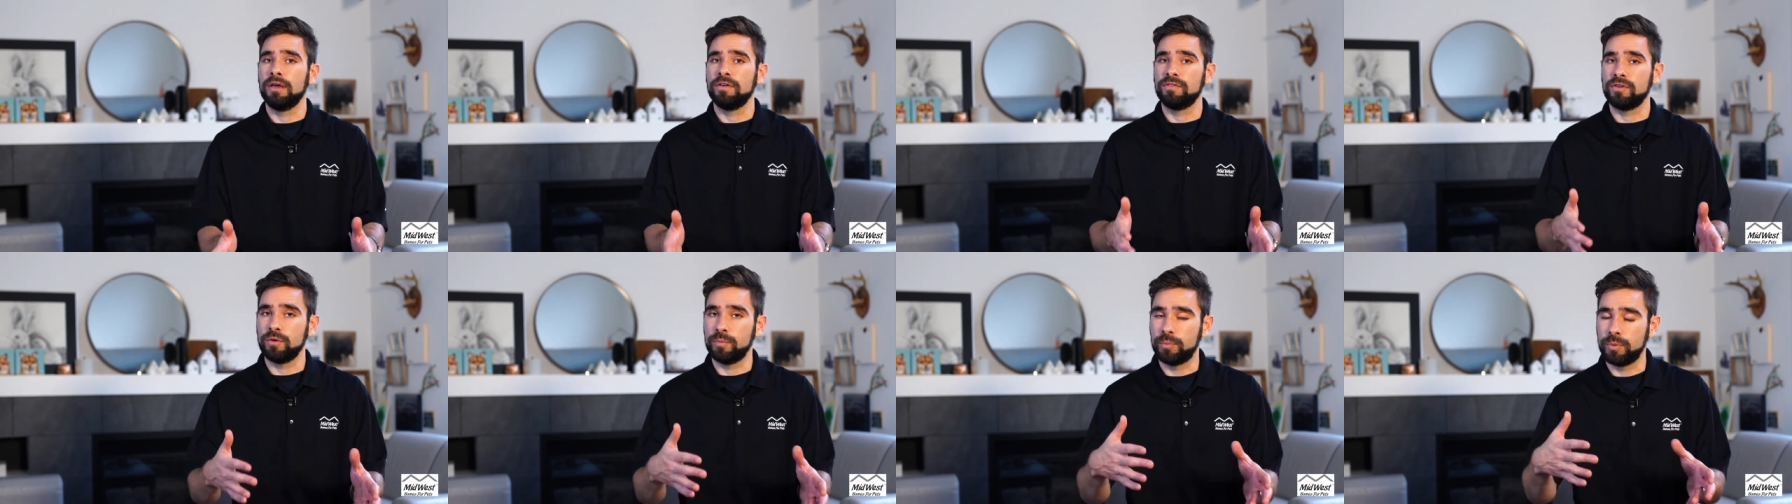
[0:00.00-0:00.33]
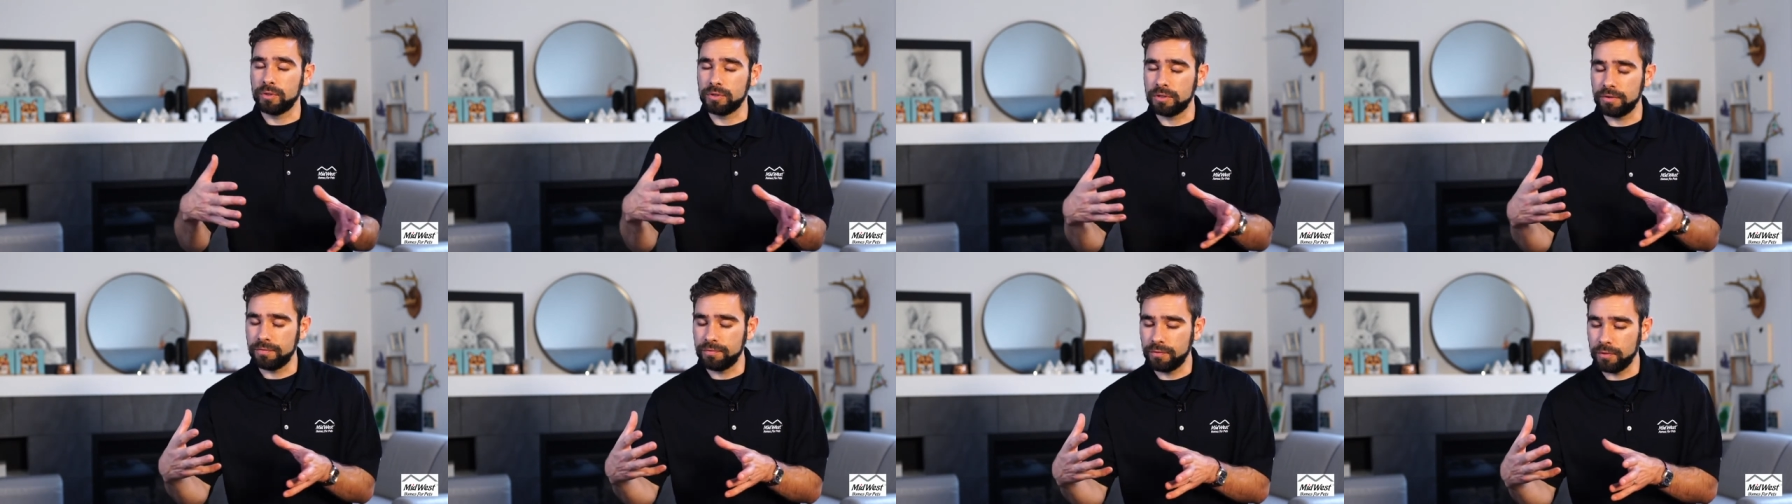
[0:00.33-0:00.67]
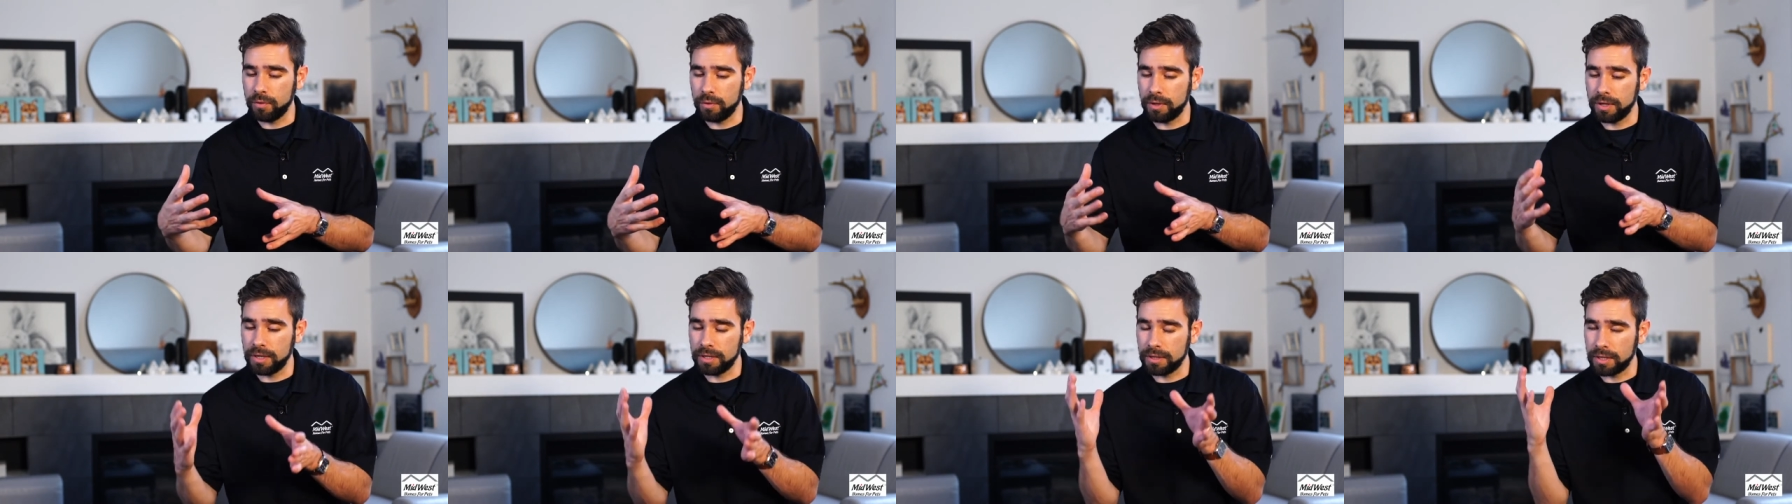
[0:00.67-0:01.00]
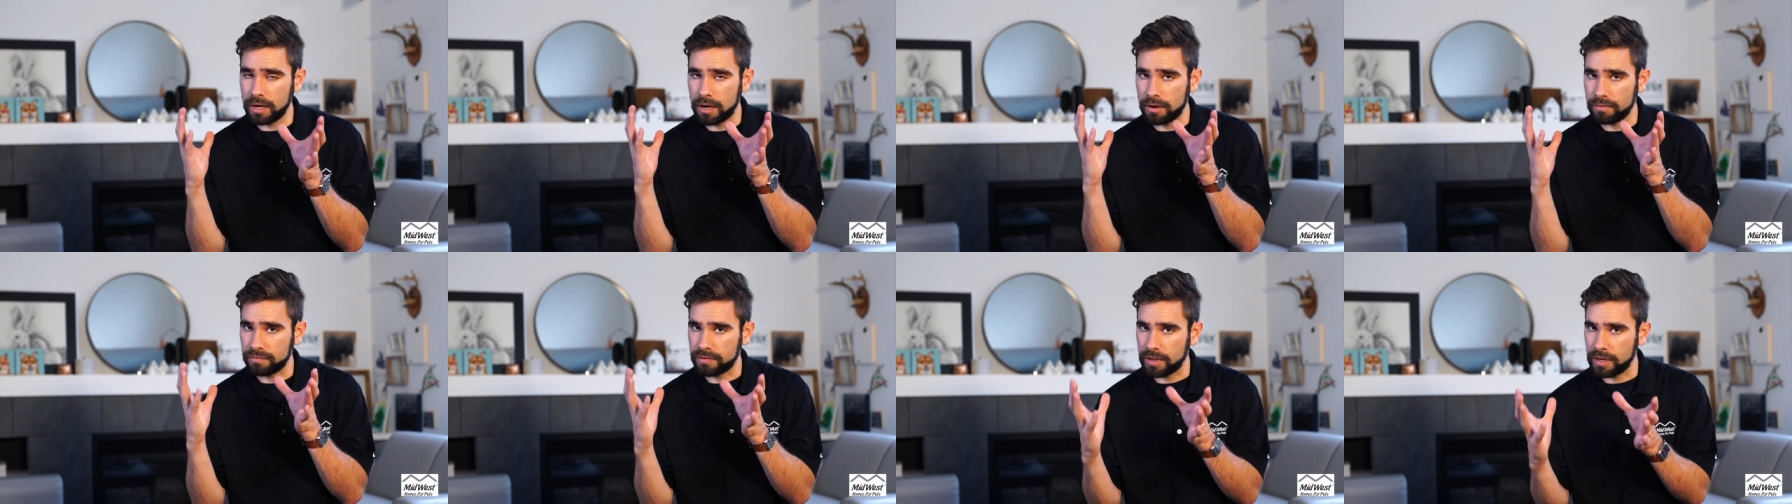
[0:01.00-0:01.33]
if you put the food in
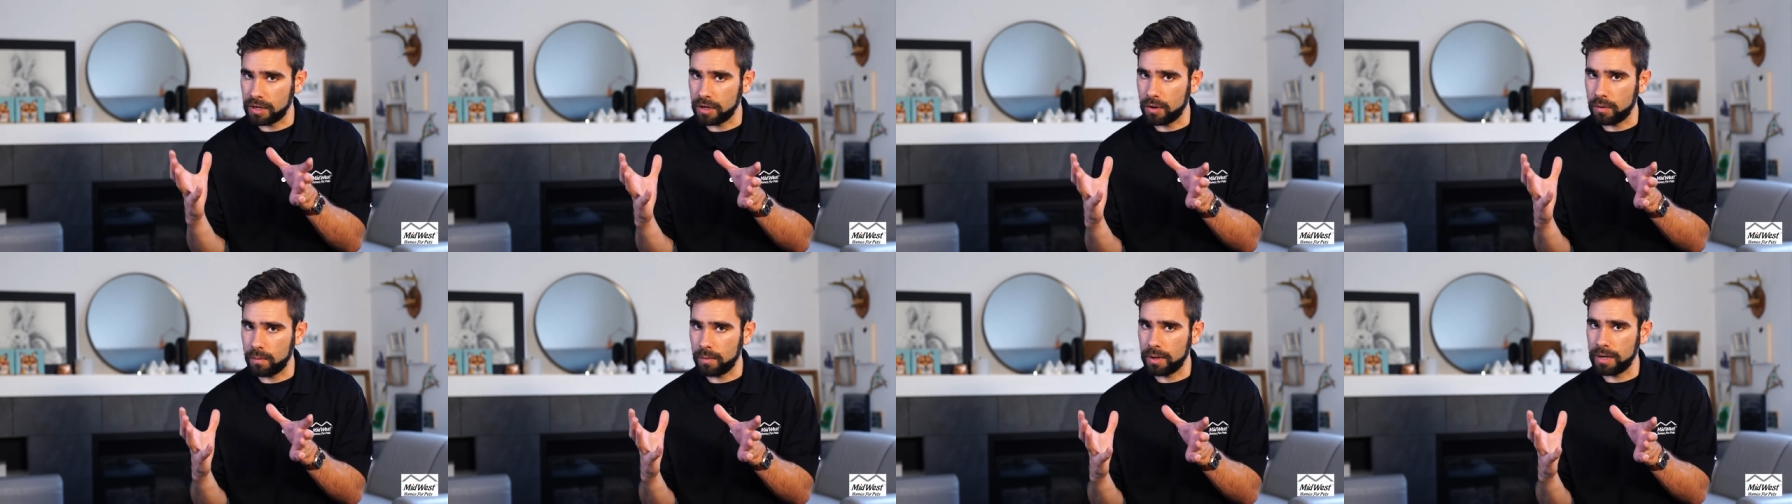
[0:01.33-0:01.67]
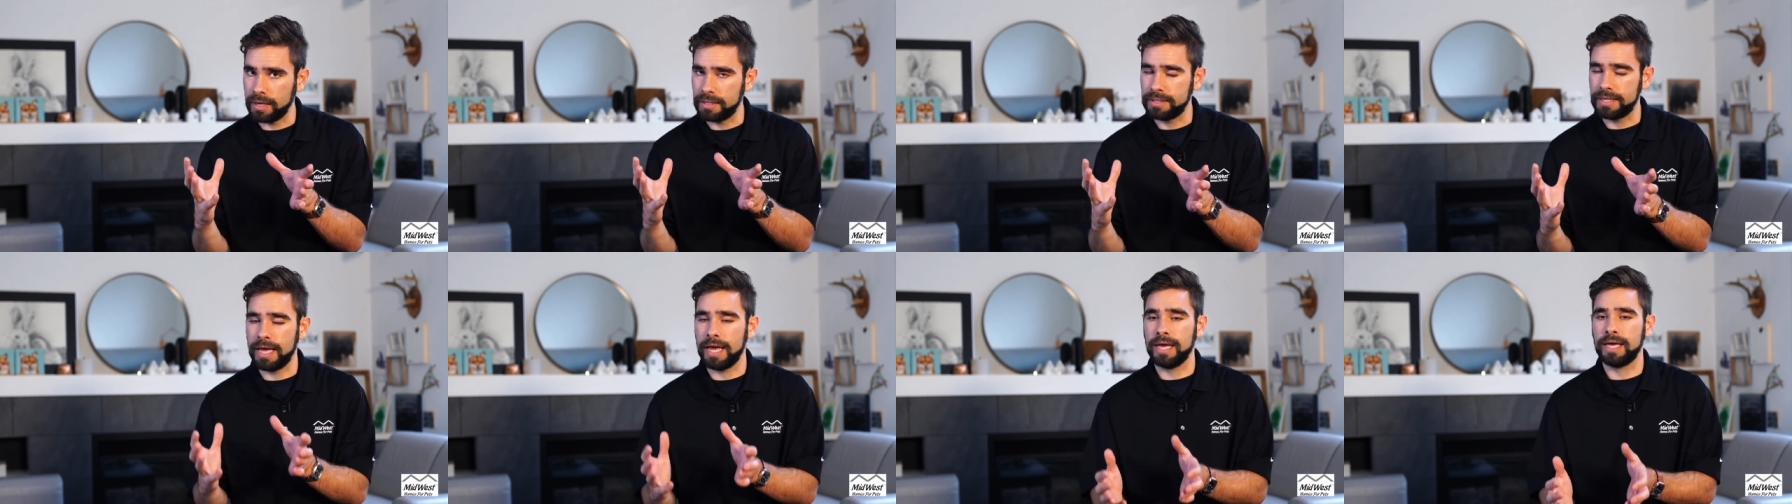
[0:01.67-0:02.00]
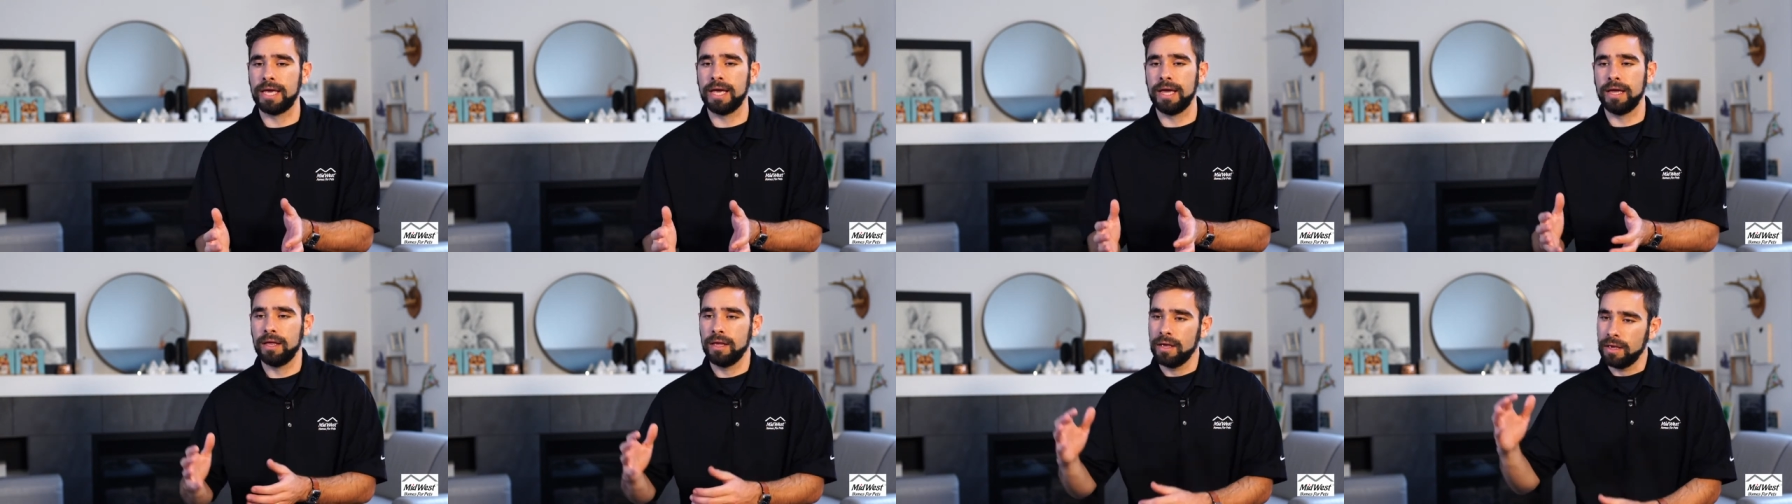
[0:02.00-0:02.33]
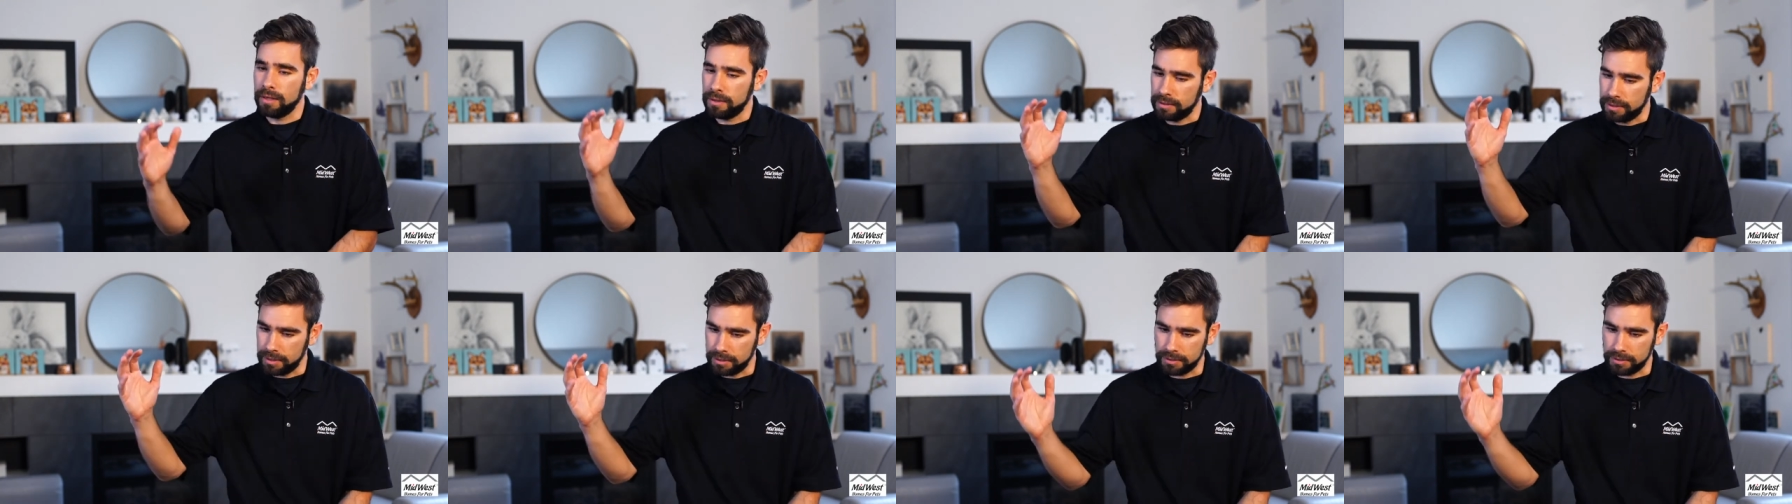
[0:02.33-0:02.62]
there, if they don't want to take it,